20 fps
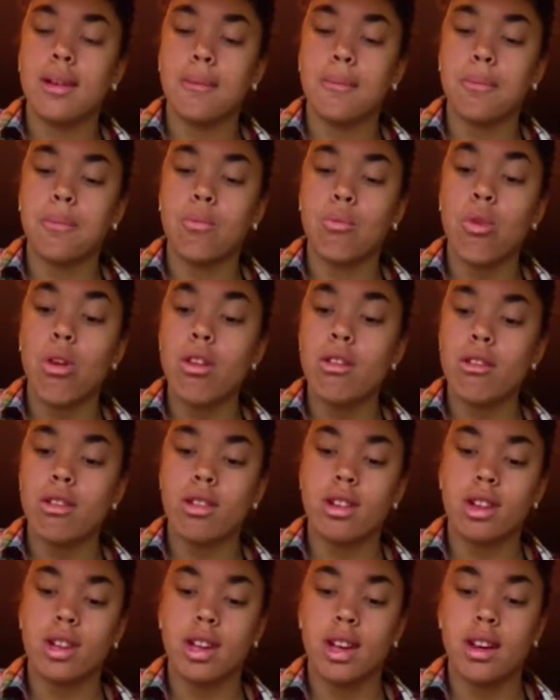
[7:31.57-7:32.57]
water
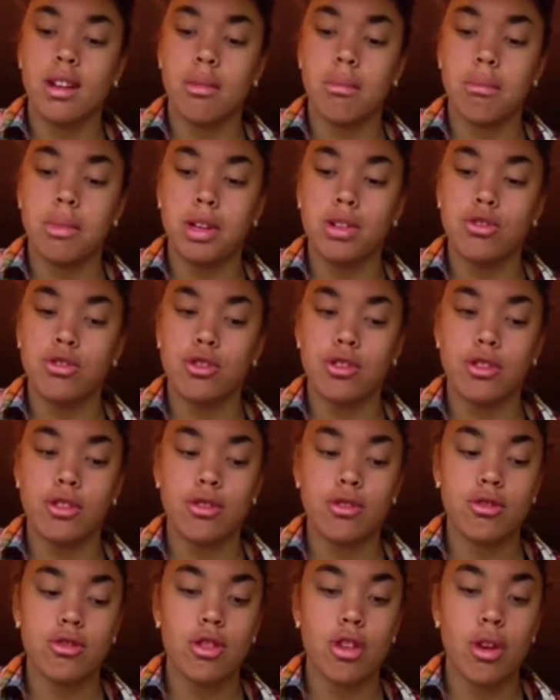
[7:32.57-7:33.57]
and carrot mixture.
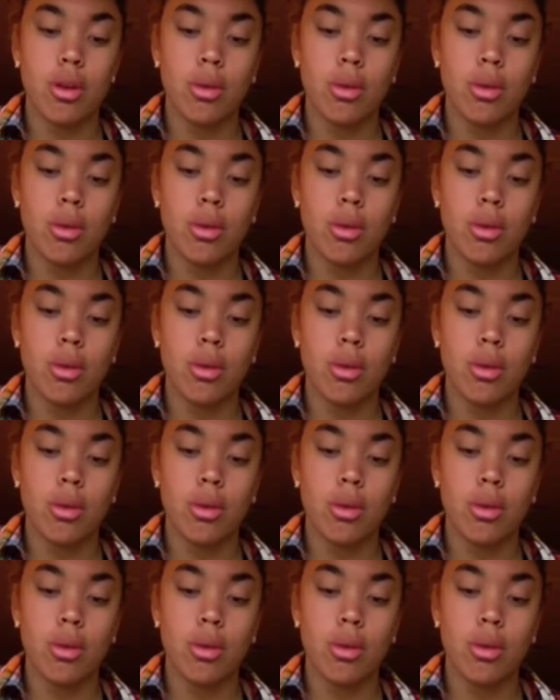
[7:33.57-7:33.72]
So